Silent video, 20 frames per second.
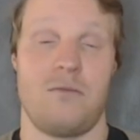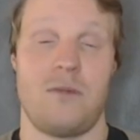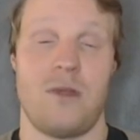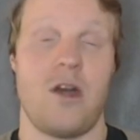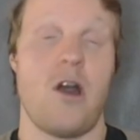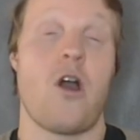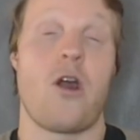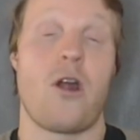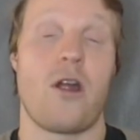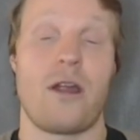
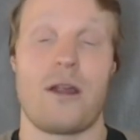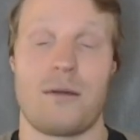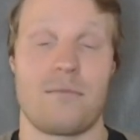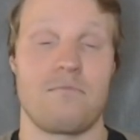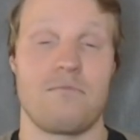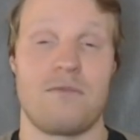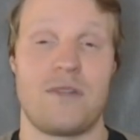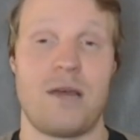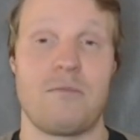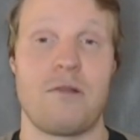are
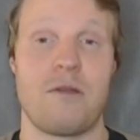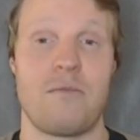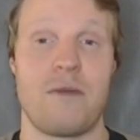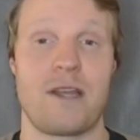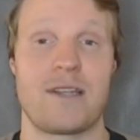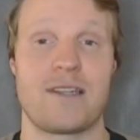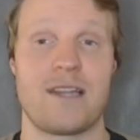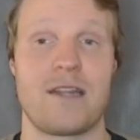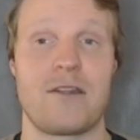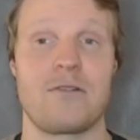template
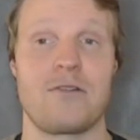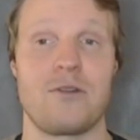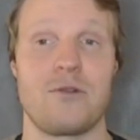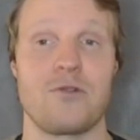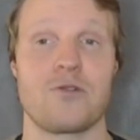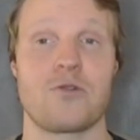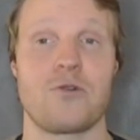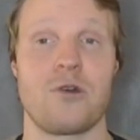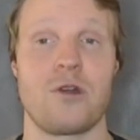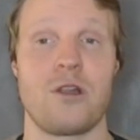picks that do
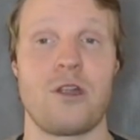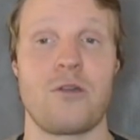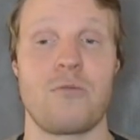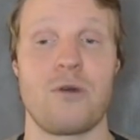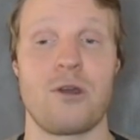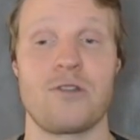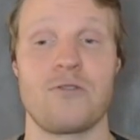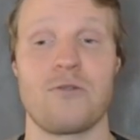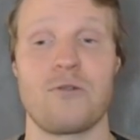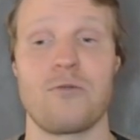score a lot of
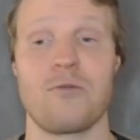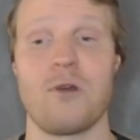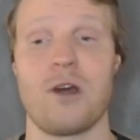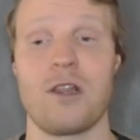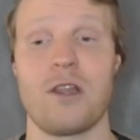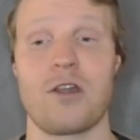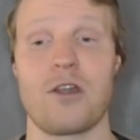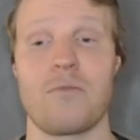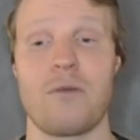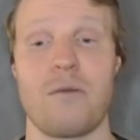points for a
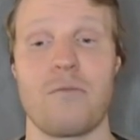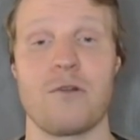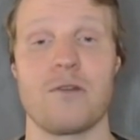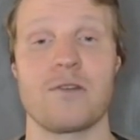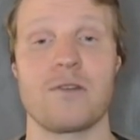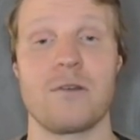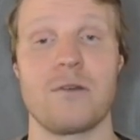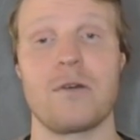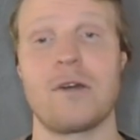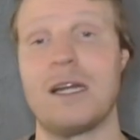lot of people.
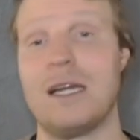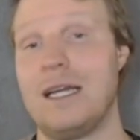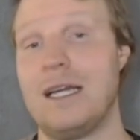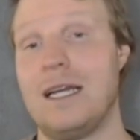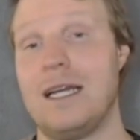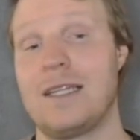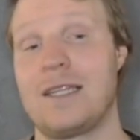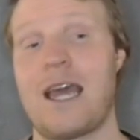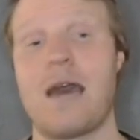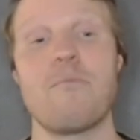So
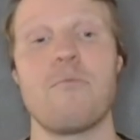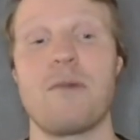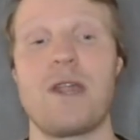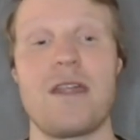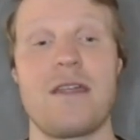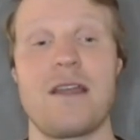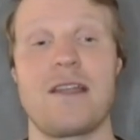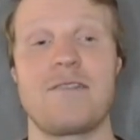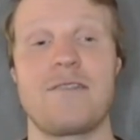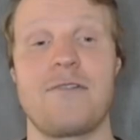yeah, but I
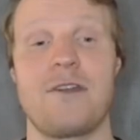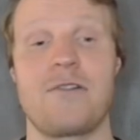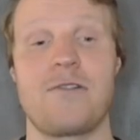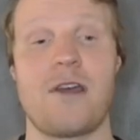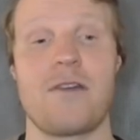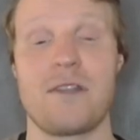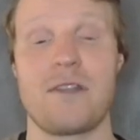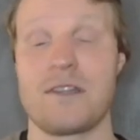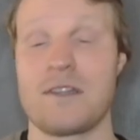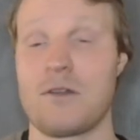think this free
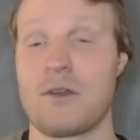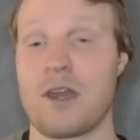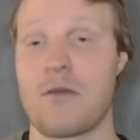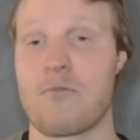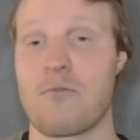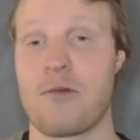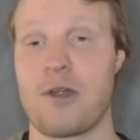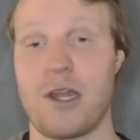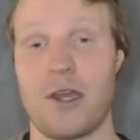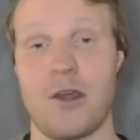draft is looking
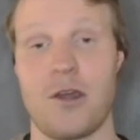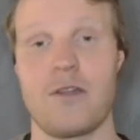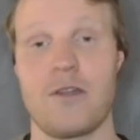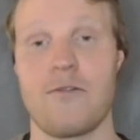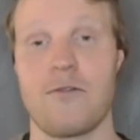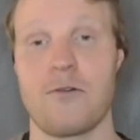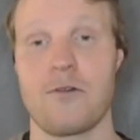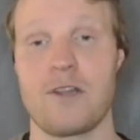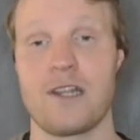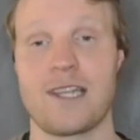pretty good
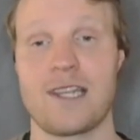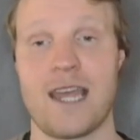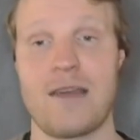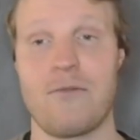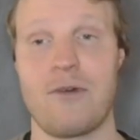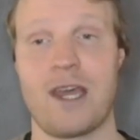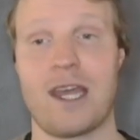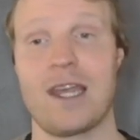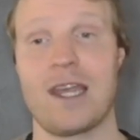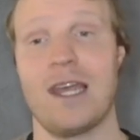for this game
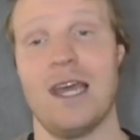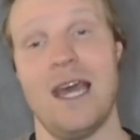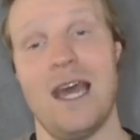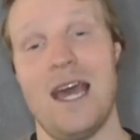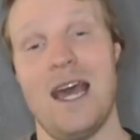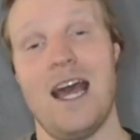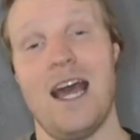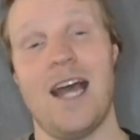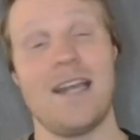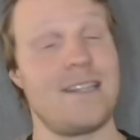week.
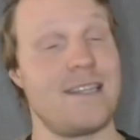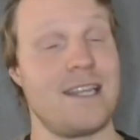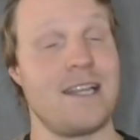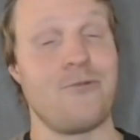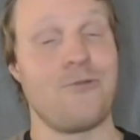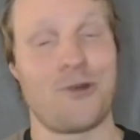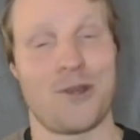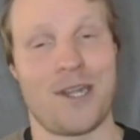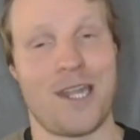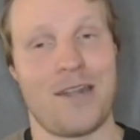I still
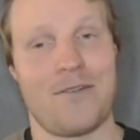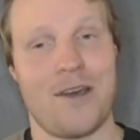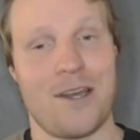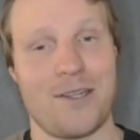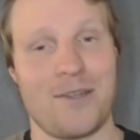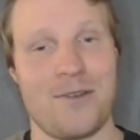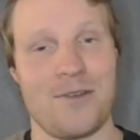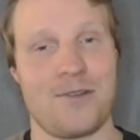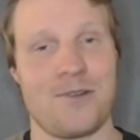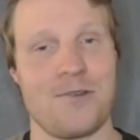wouldn't
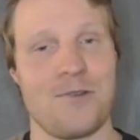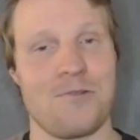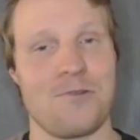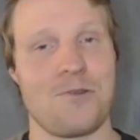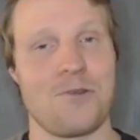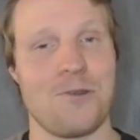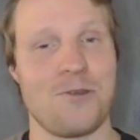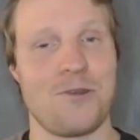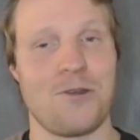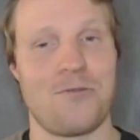advise you to
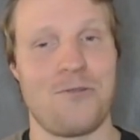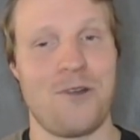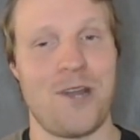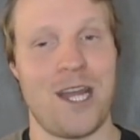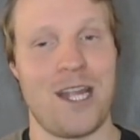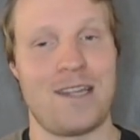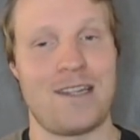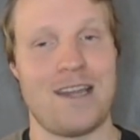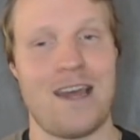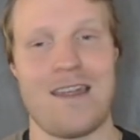use your free
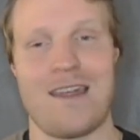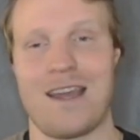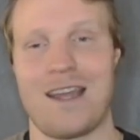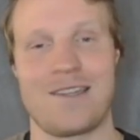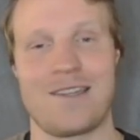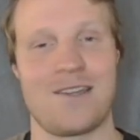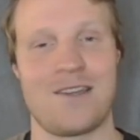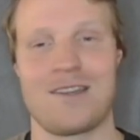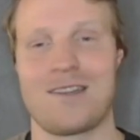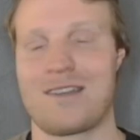hit. I think
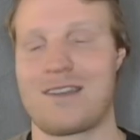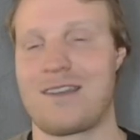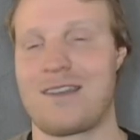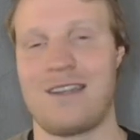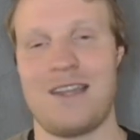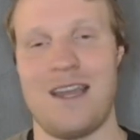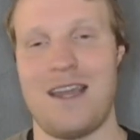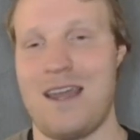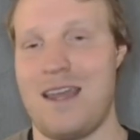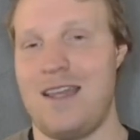it's just
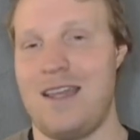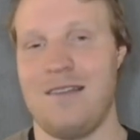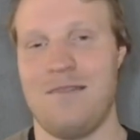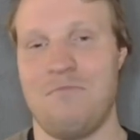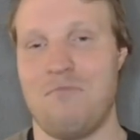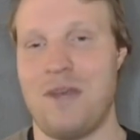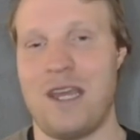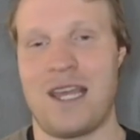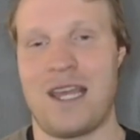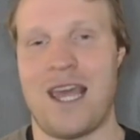
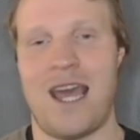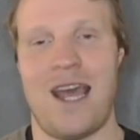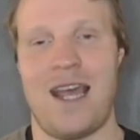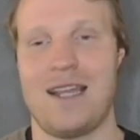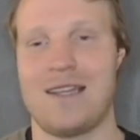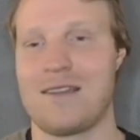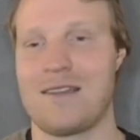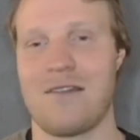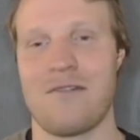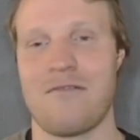in
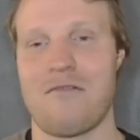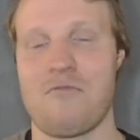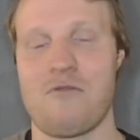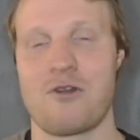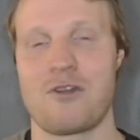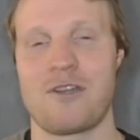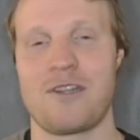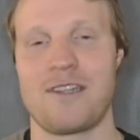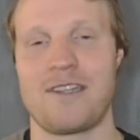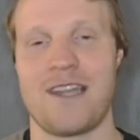case of
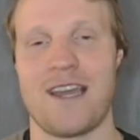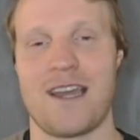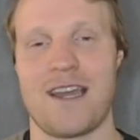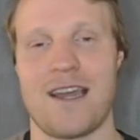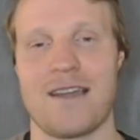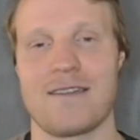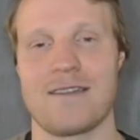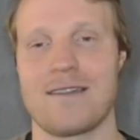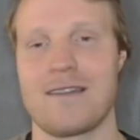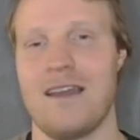emergency, I
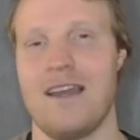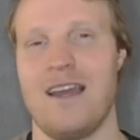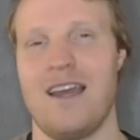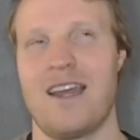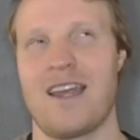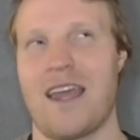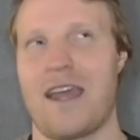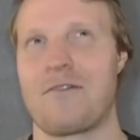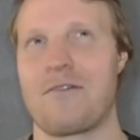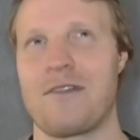guess.
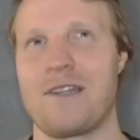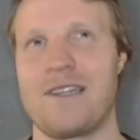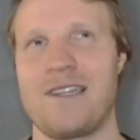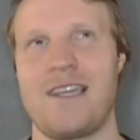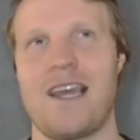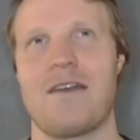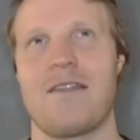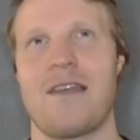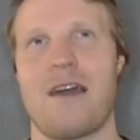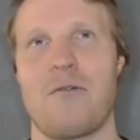Can't really see
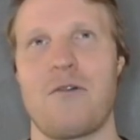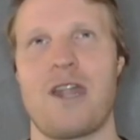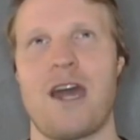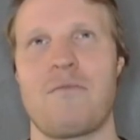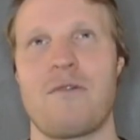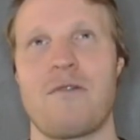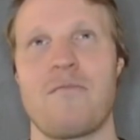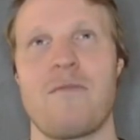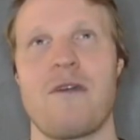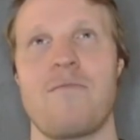how that would
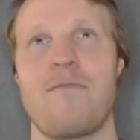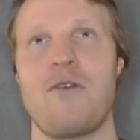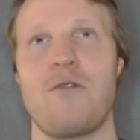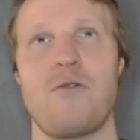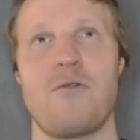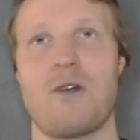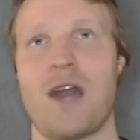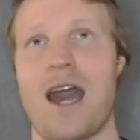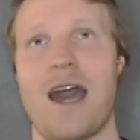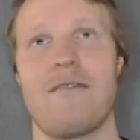happen. Maybe you
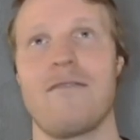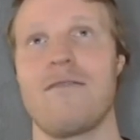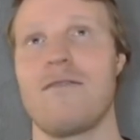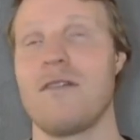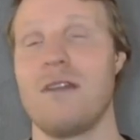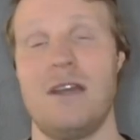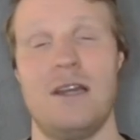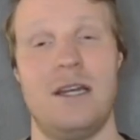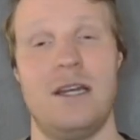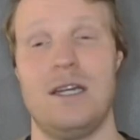have
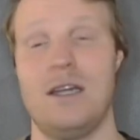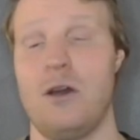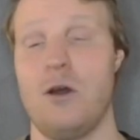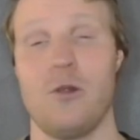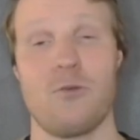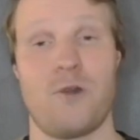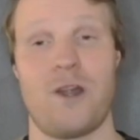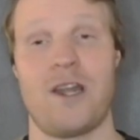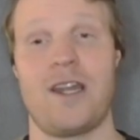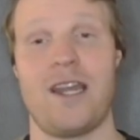
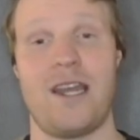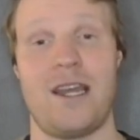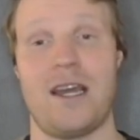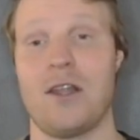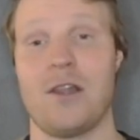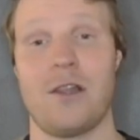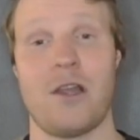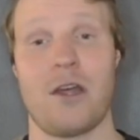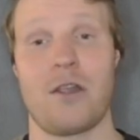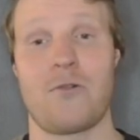already a
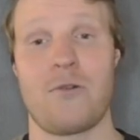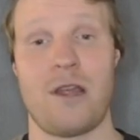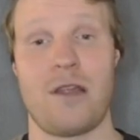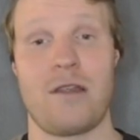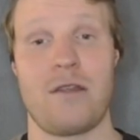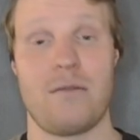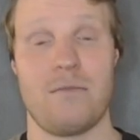lot of